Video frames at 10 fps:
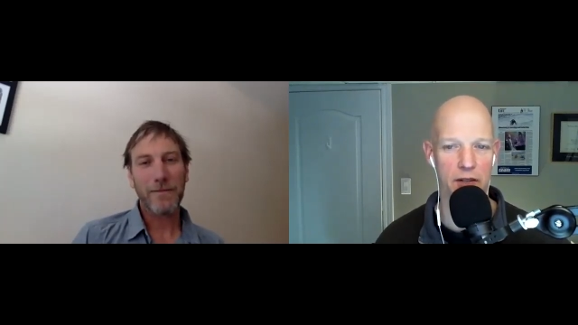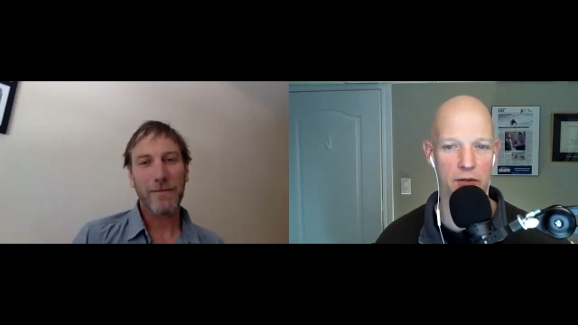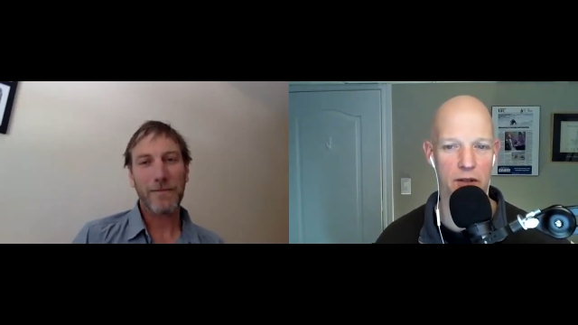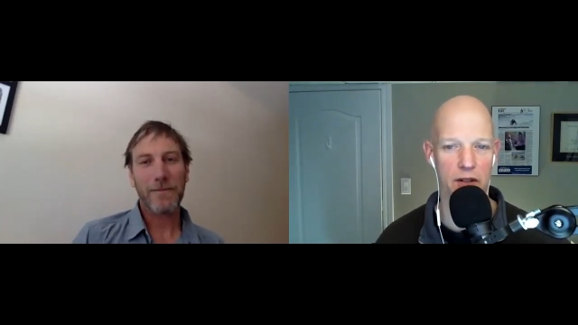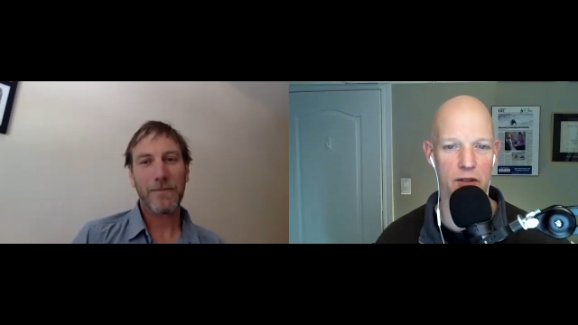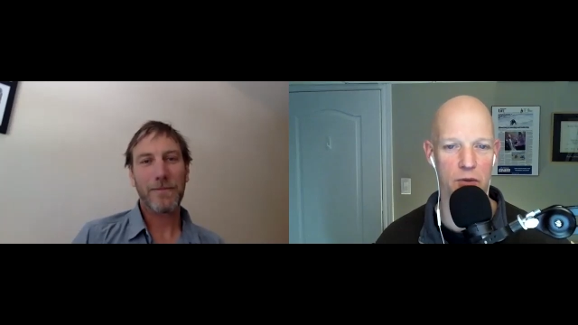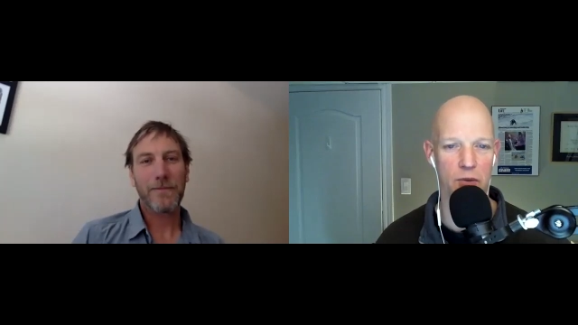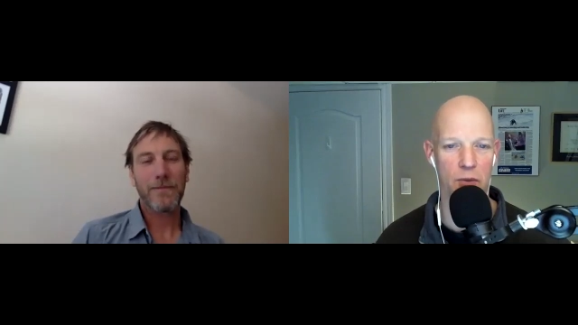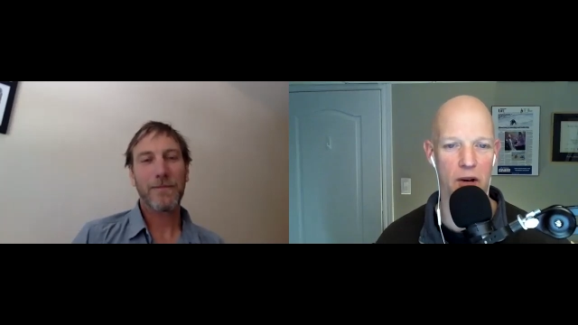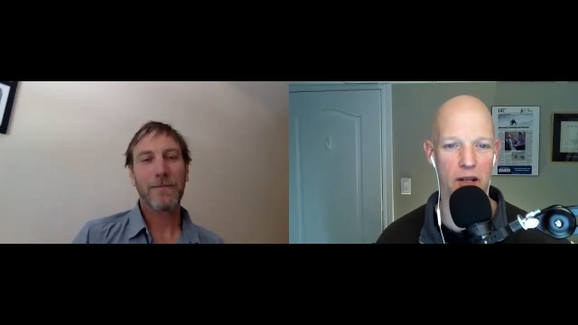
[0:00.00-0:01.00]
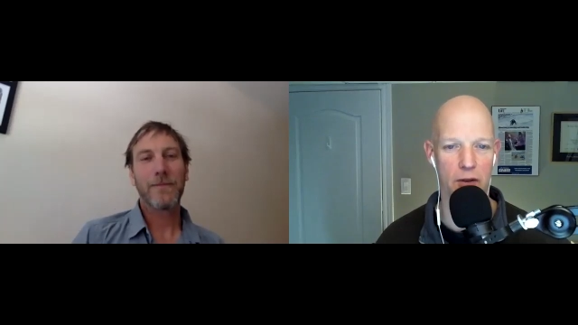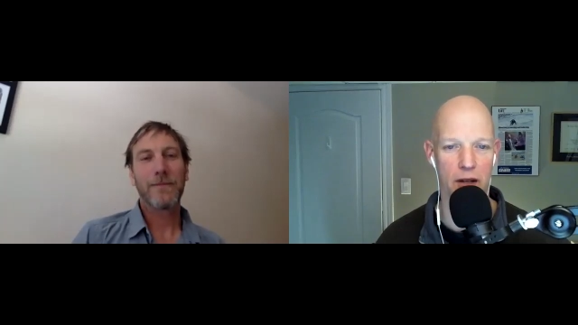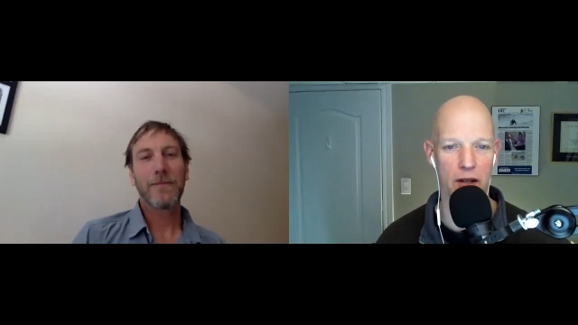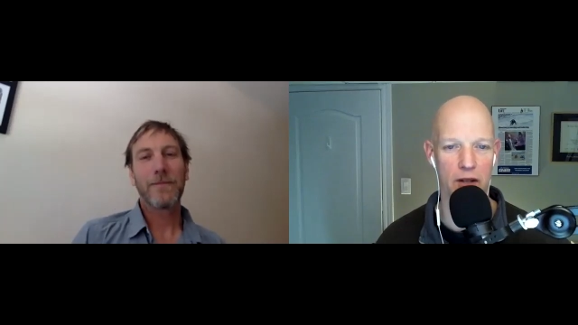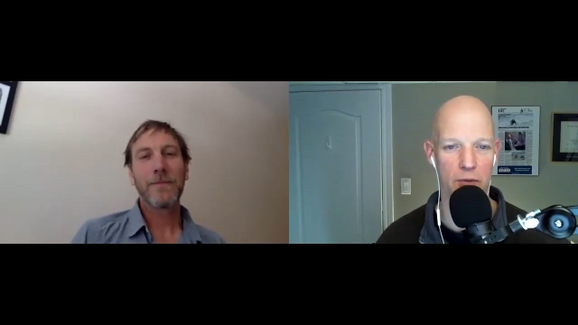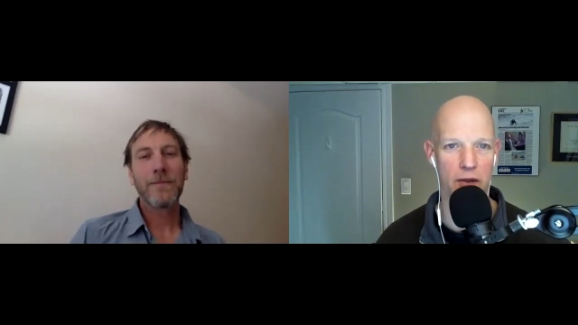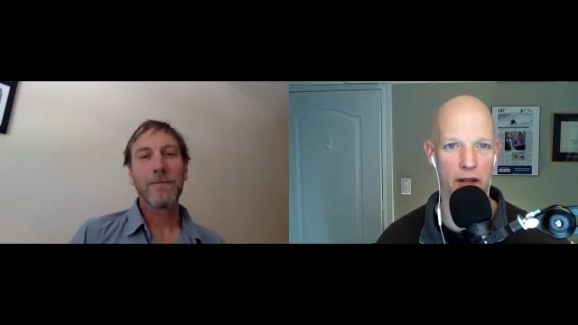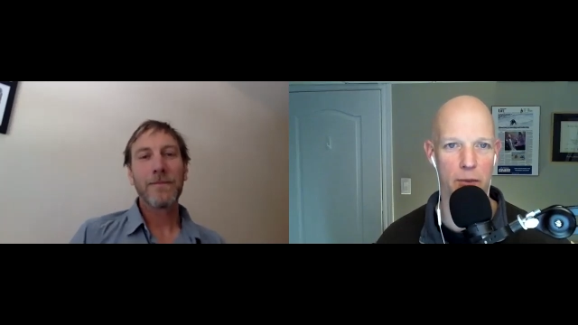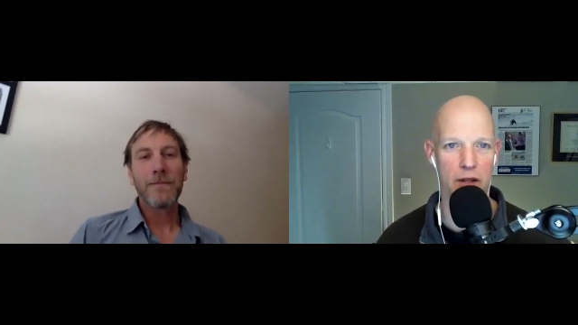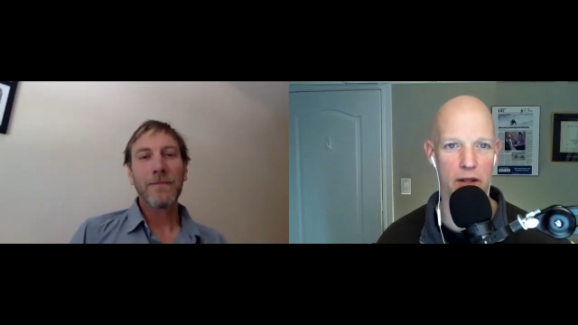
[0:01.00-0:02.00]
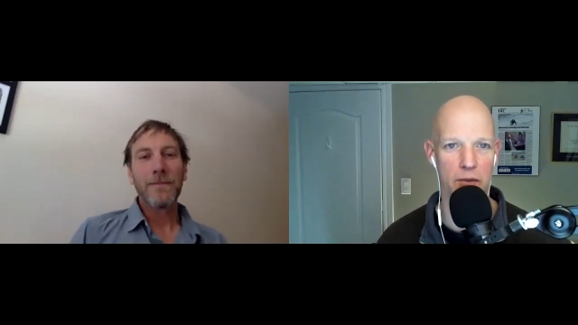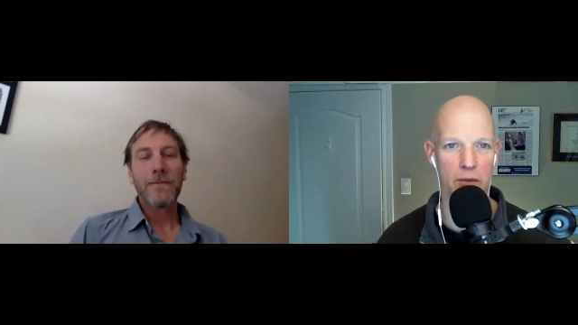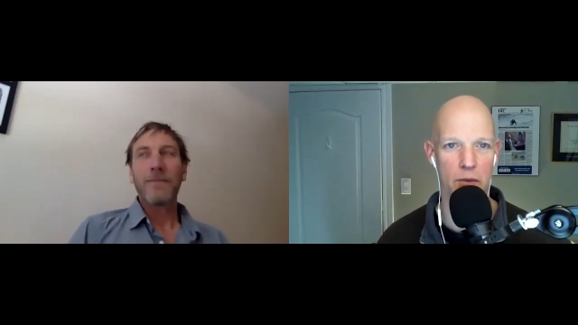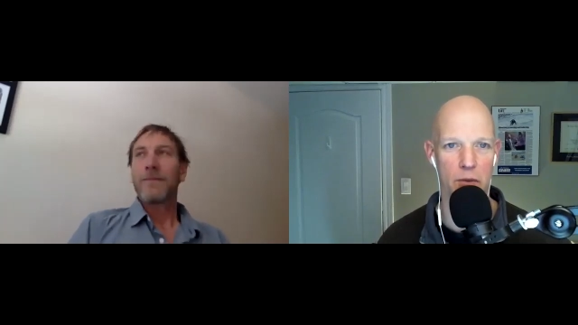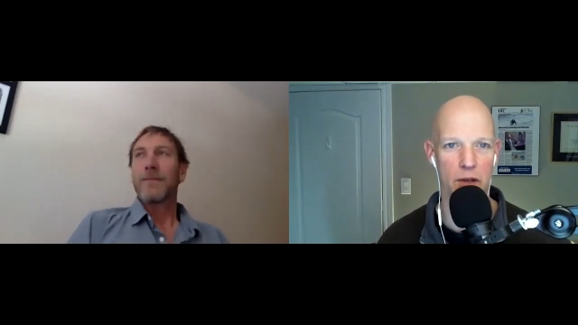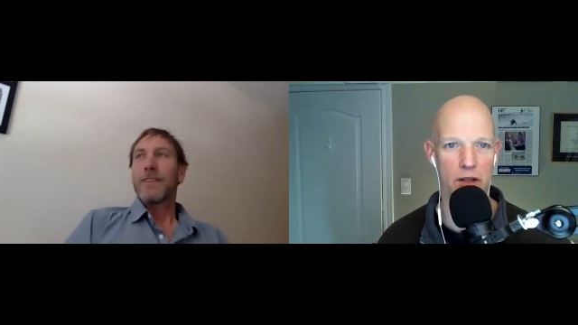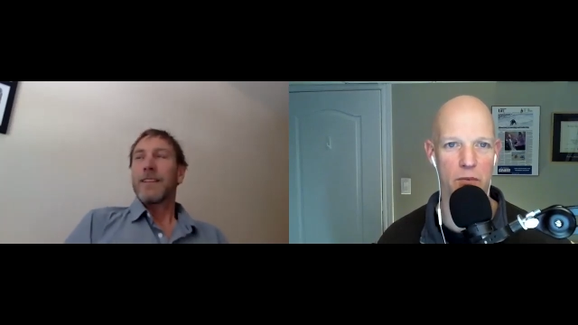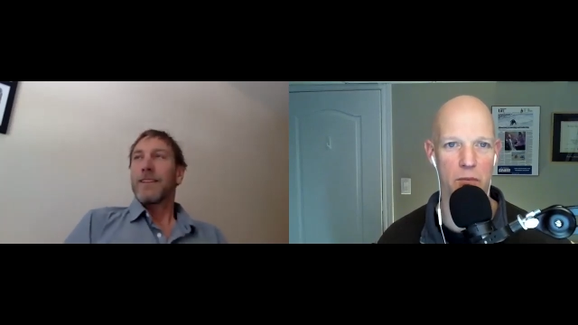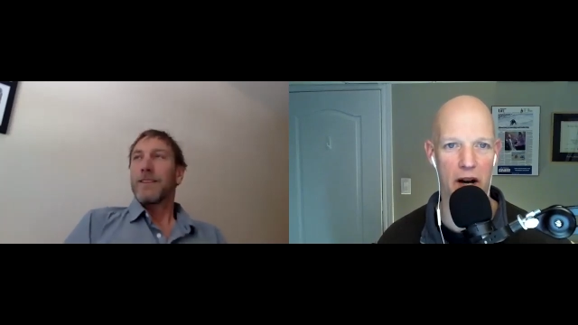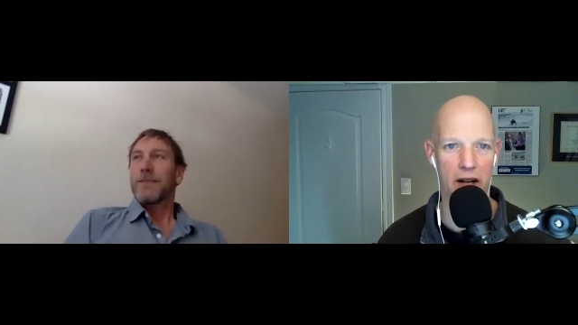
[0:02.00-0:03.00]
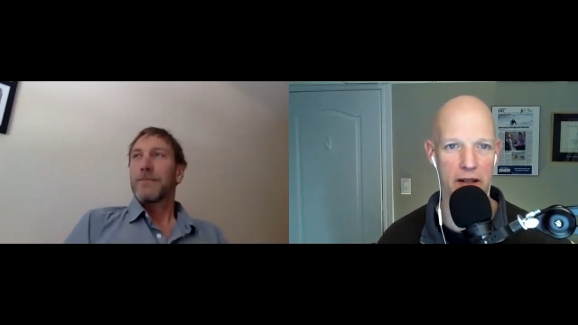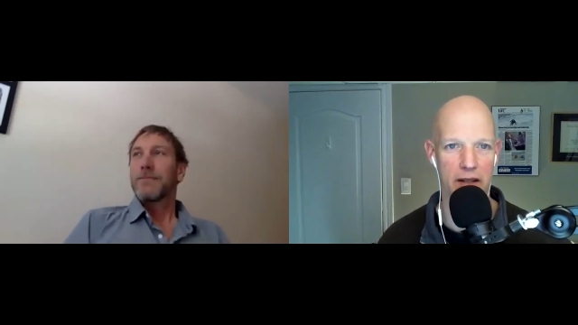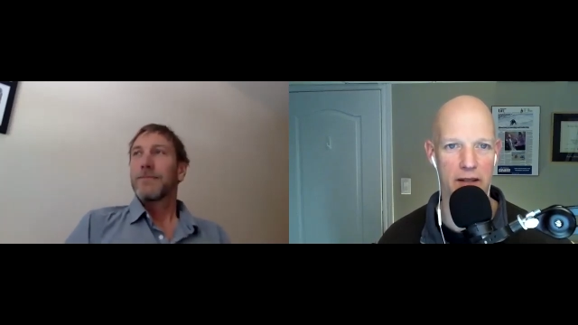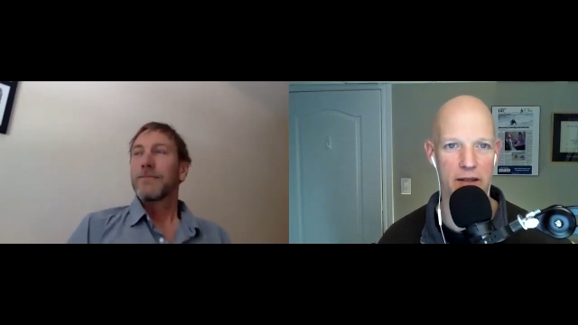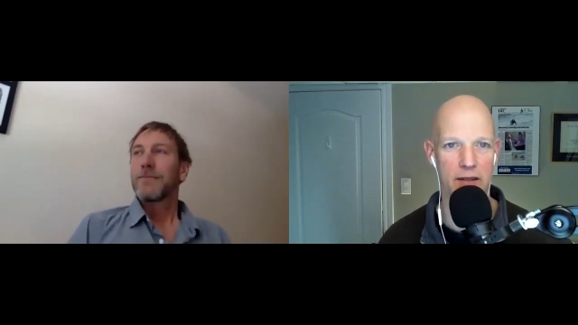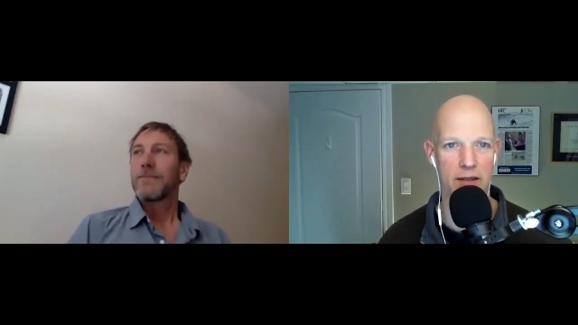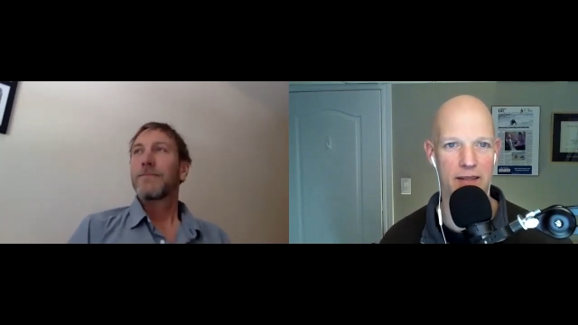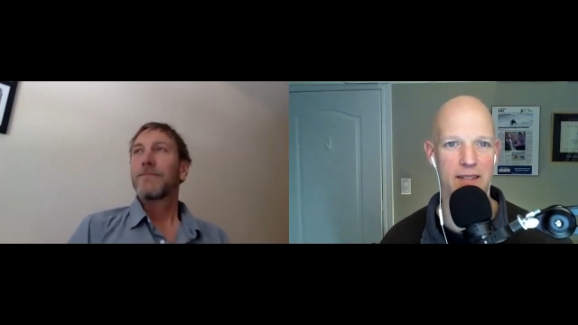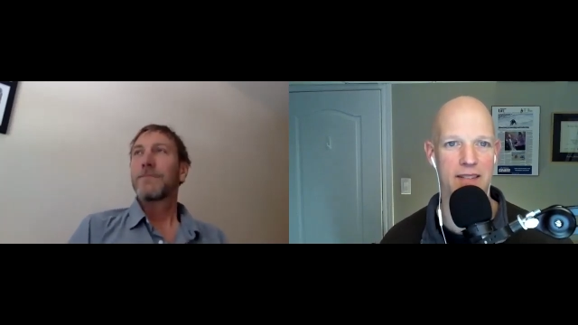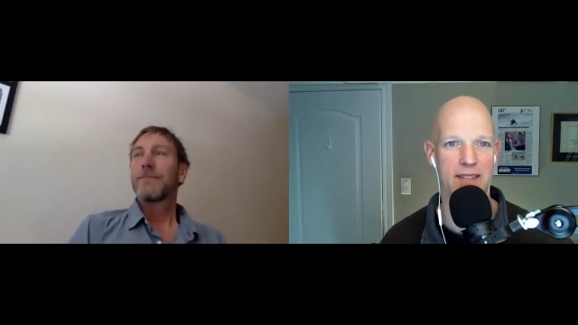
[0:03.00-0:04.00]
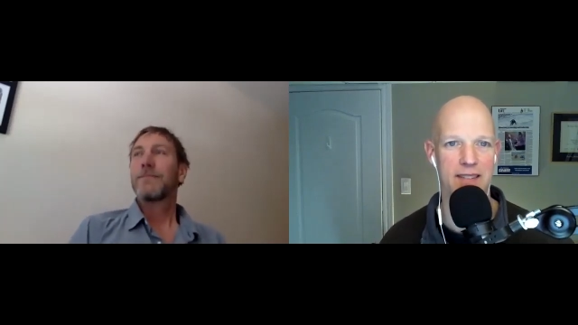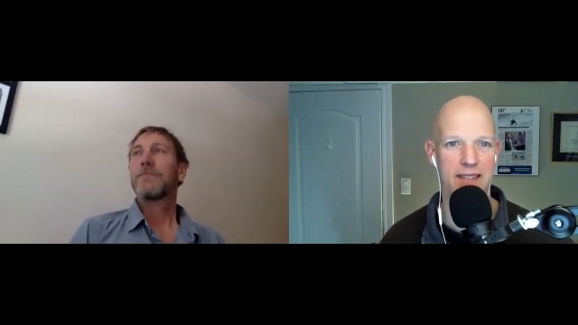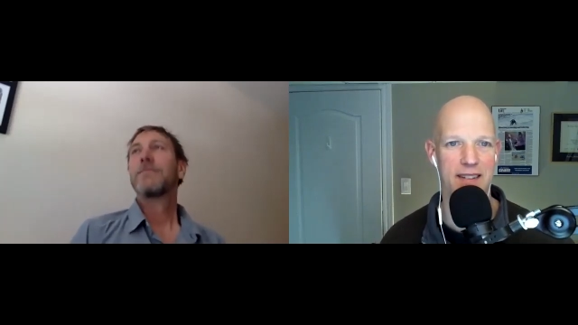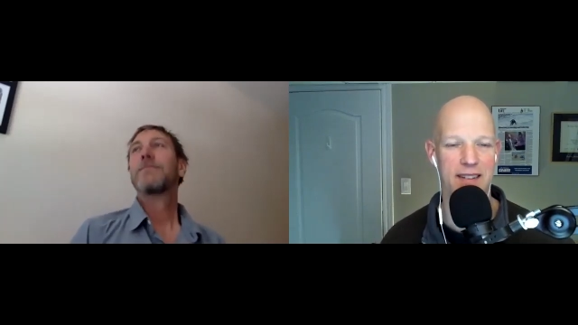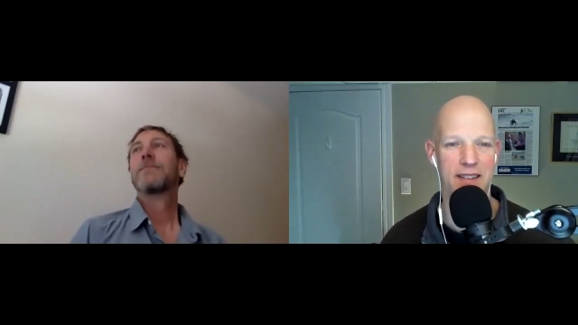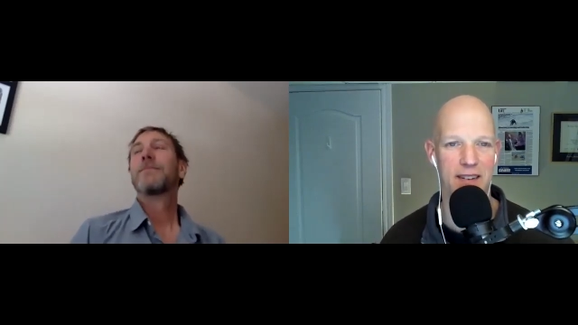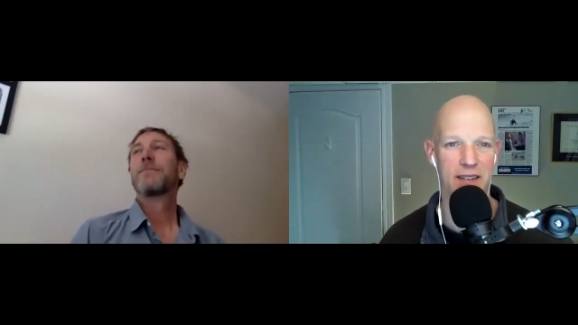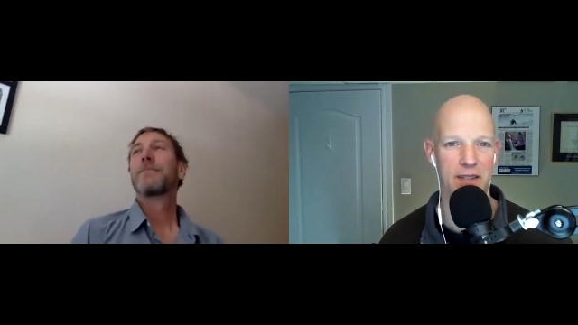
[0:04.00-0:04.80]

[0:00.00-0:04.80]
Speaker 1: in the field, what location would that be? What spot? Hmm.